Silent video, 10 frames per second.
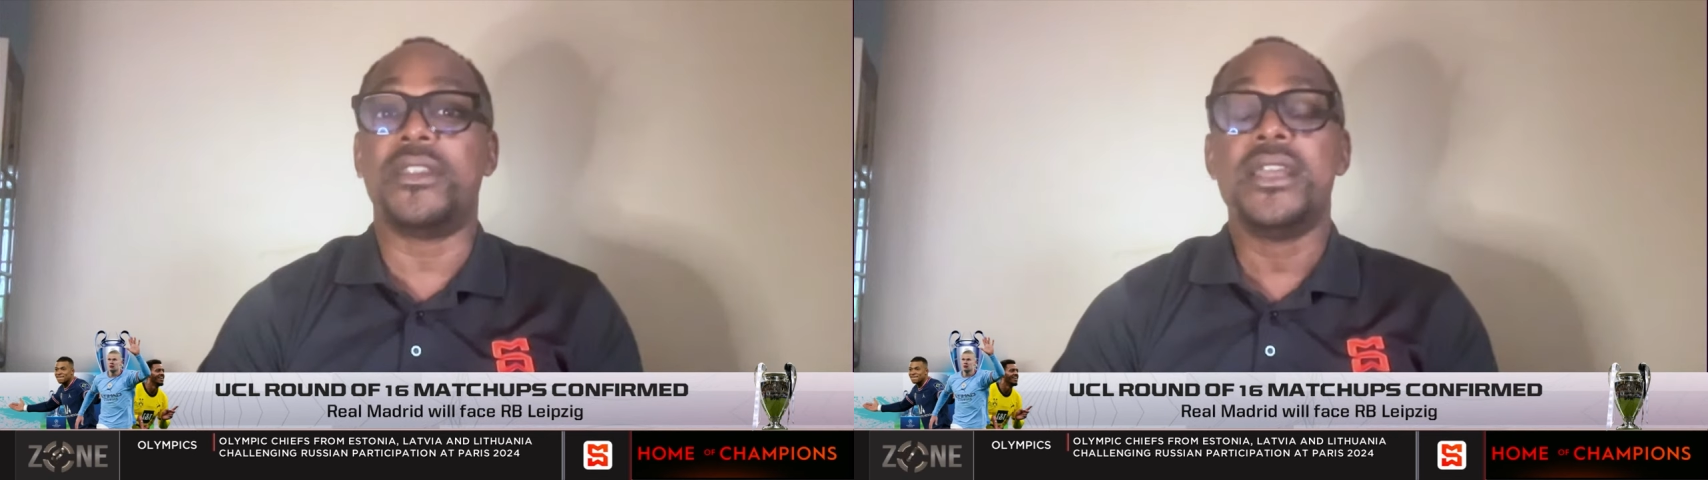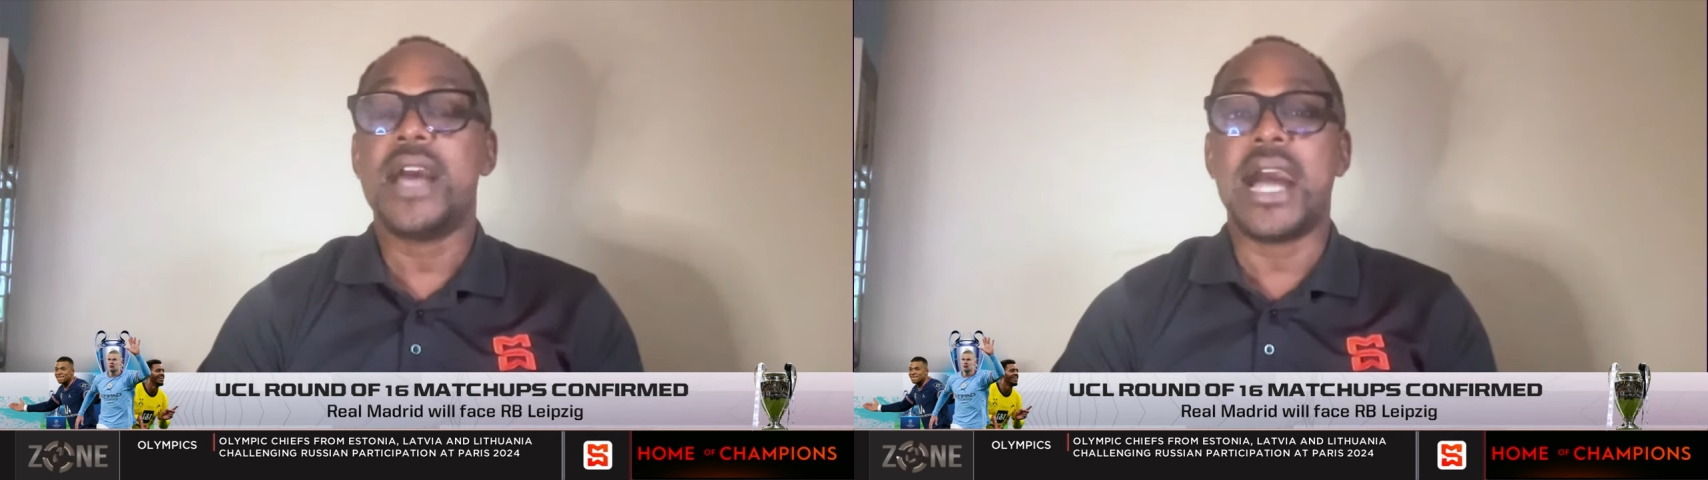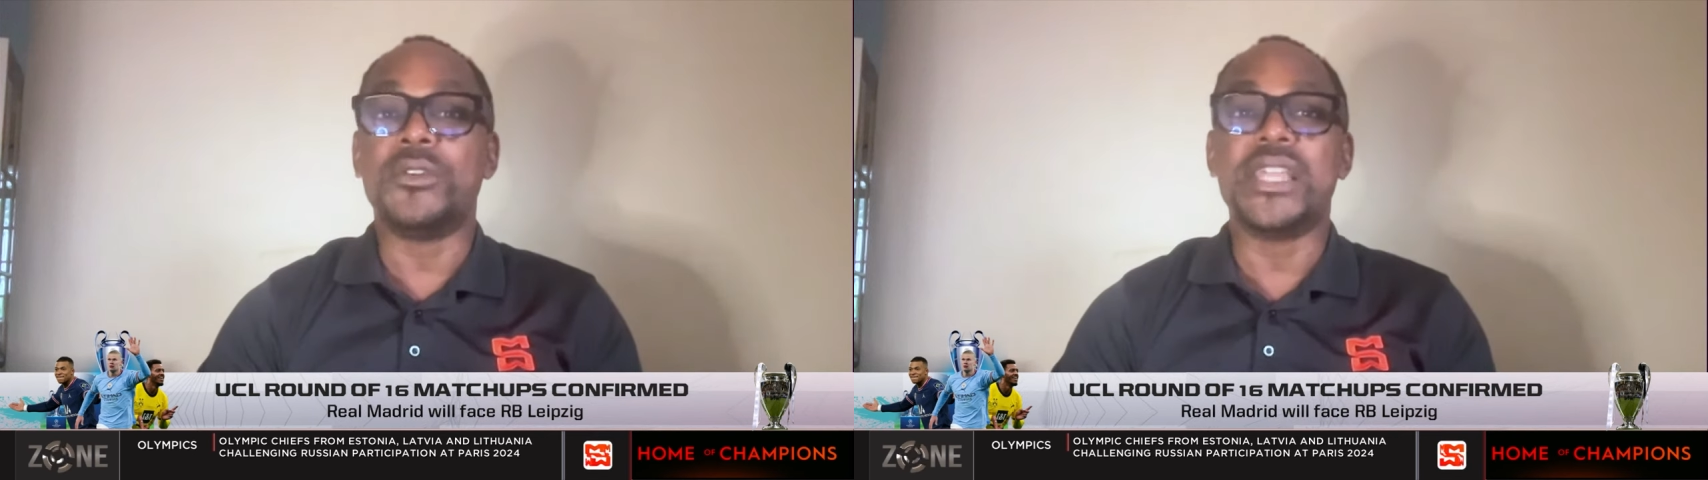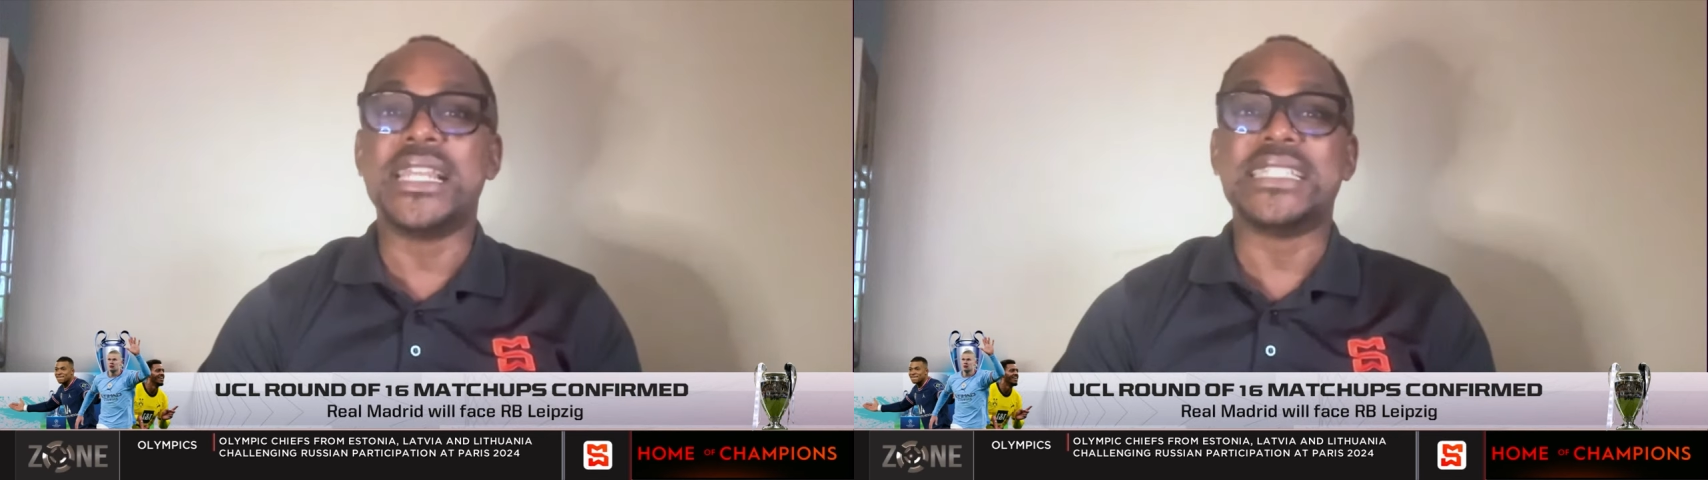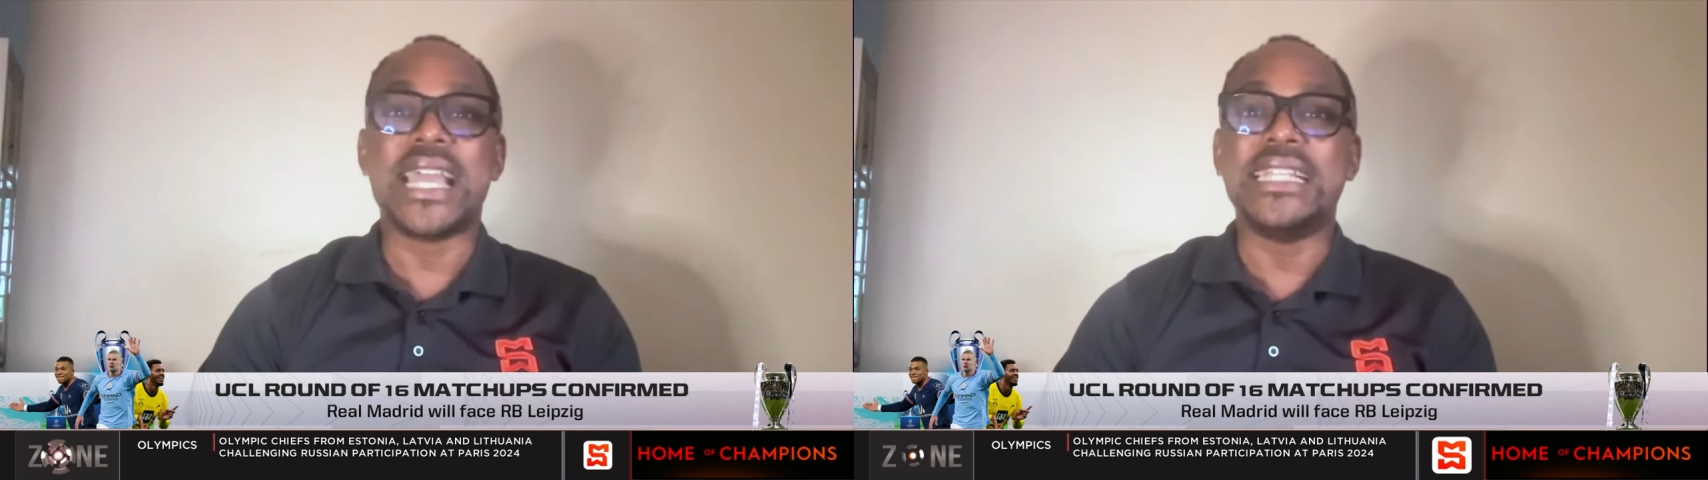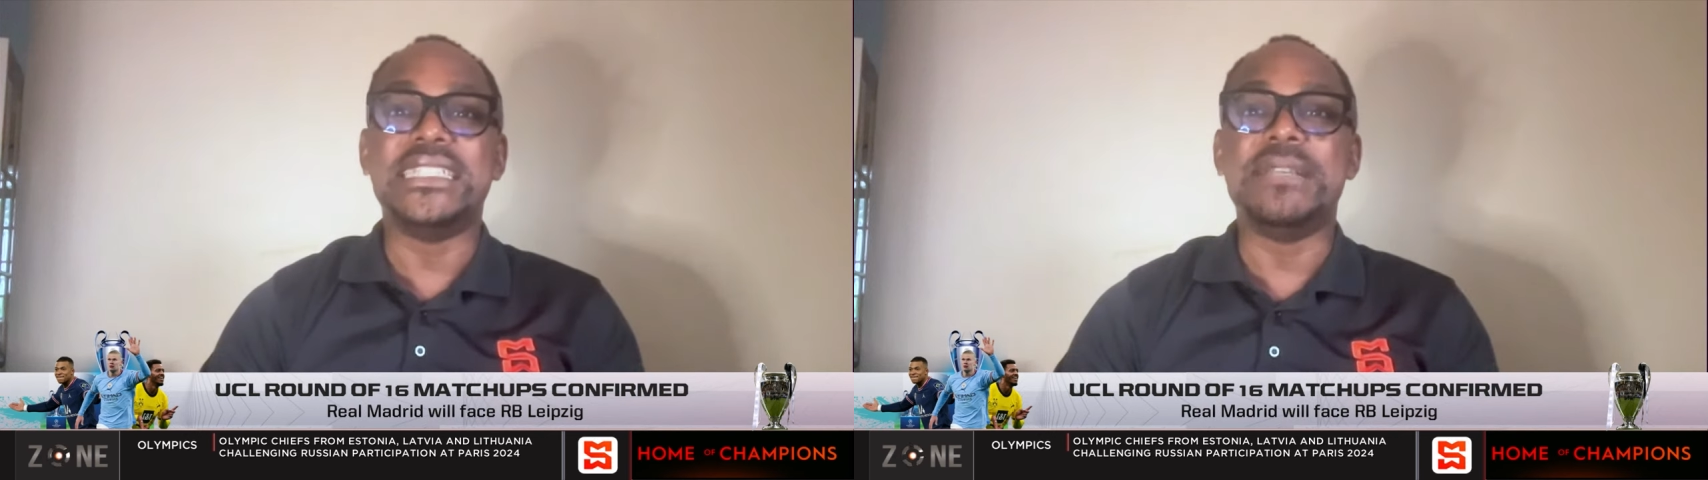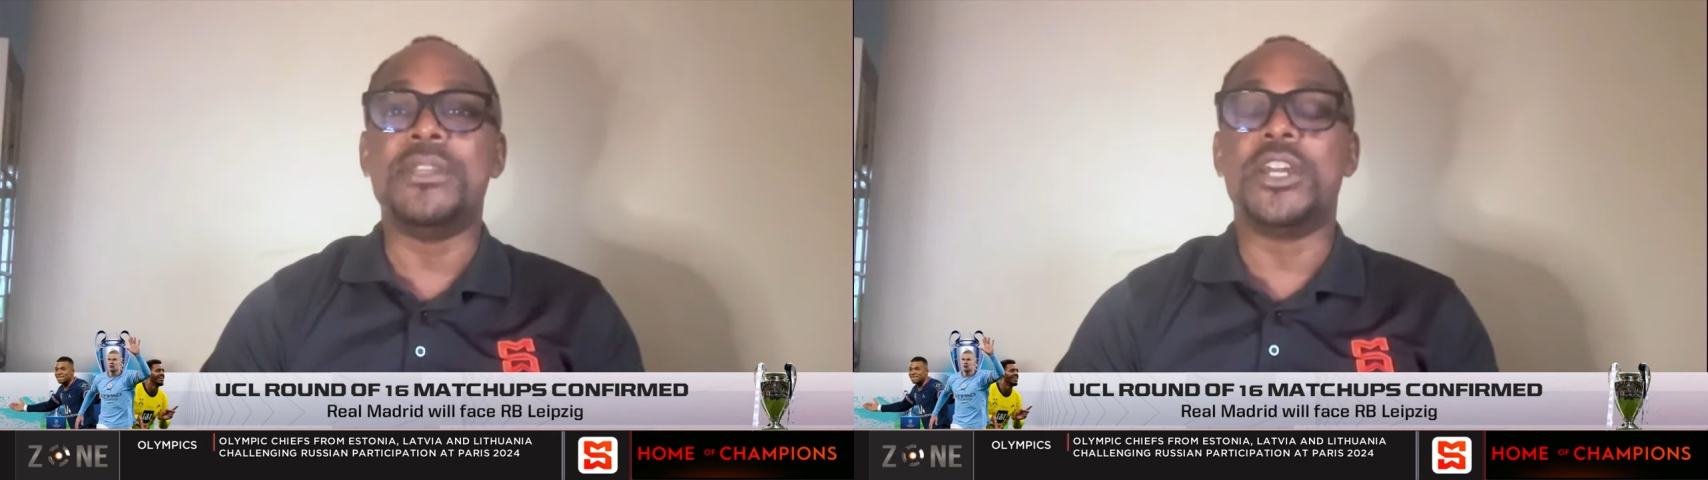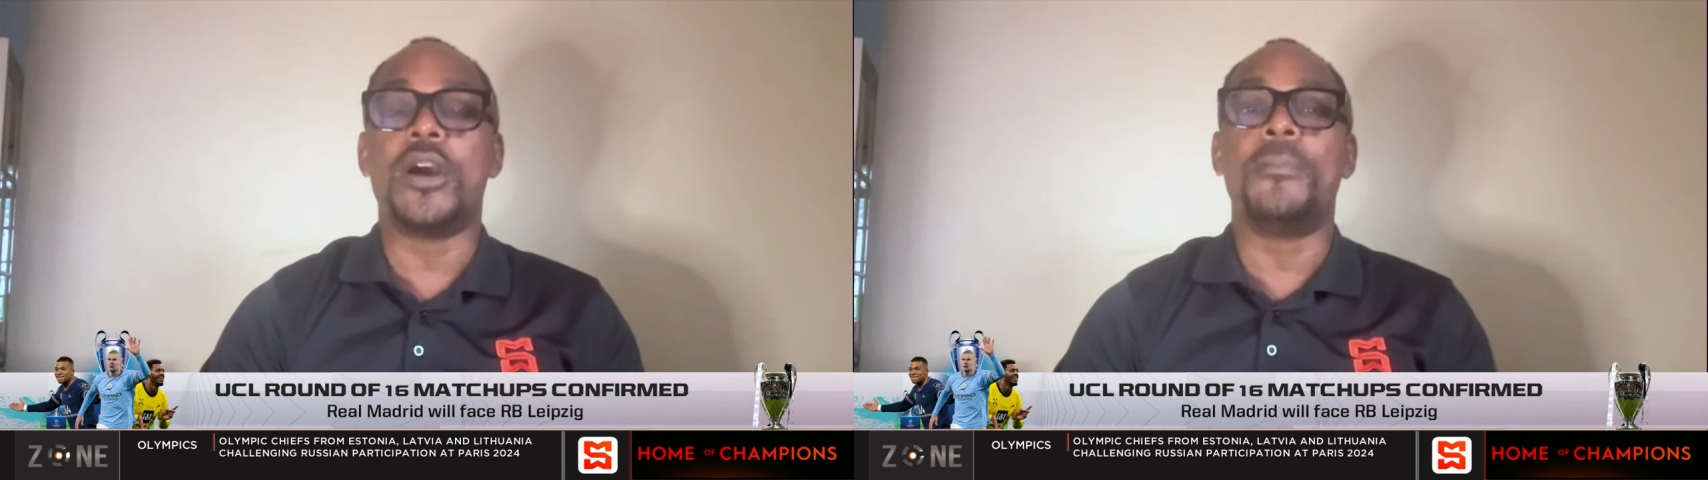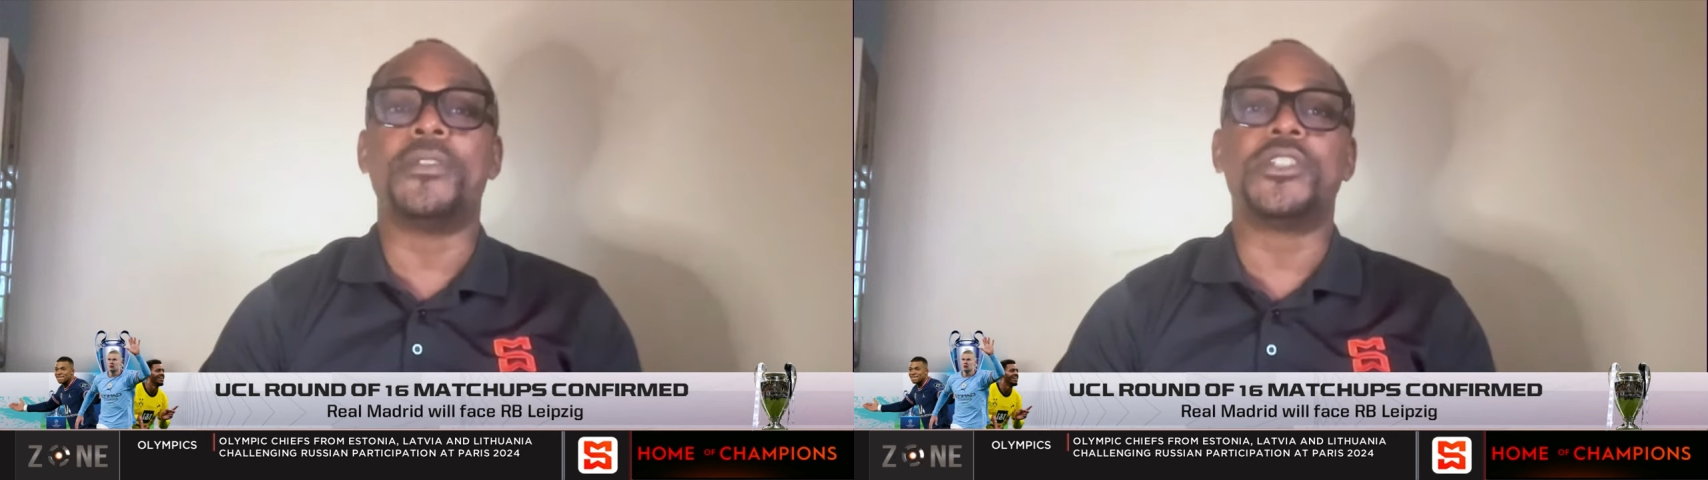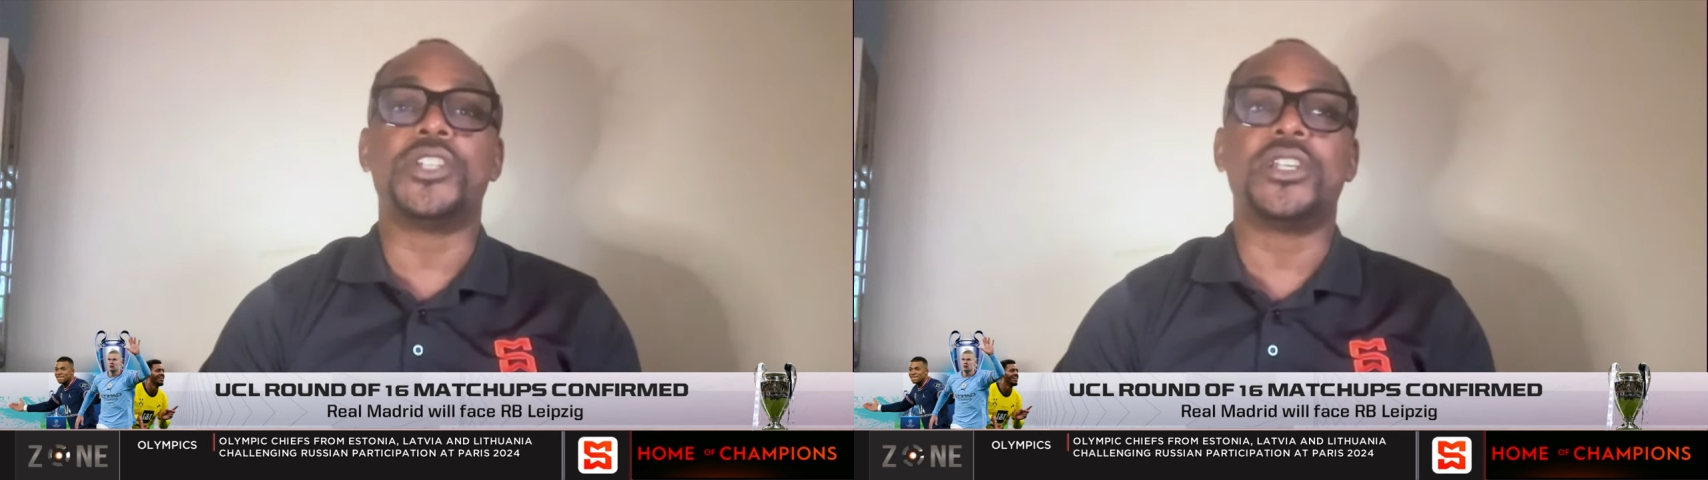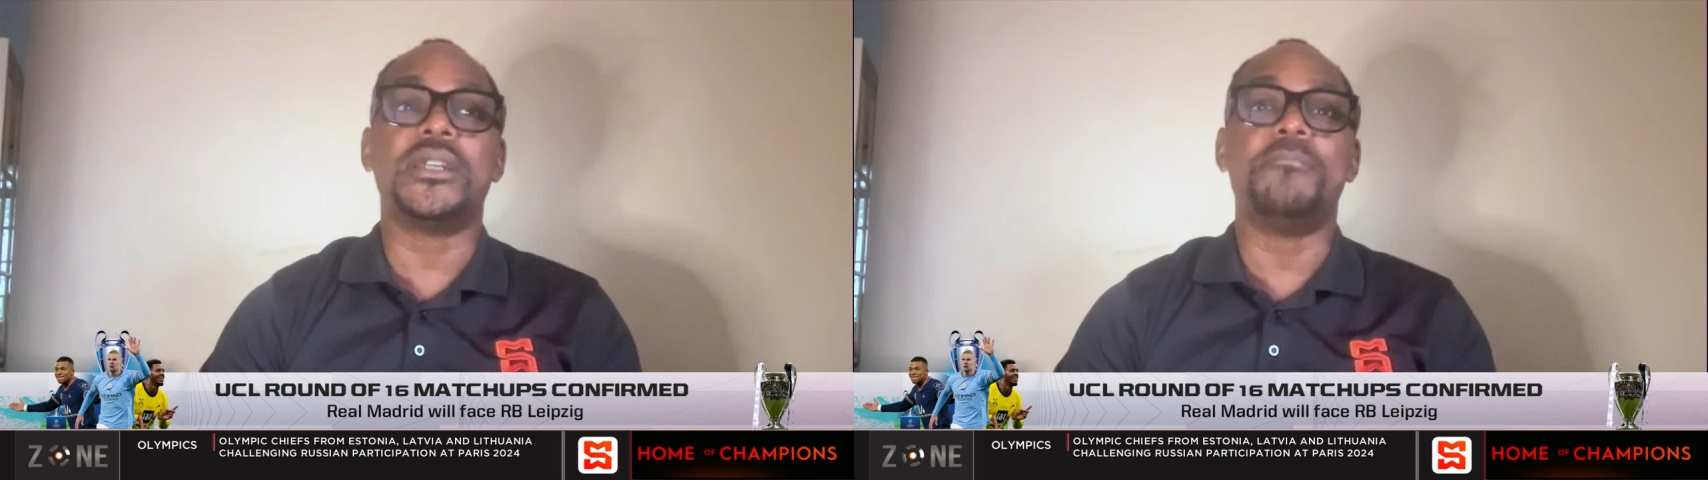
And I don't think there's any team in the competition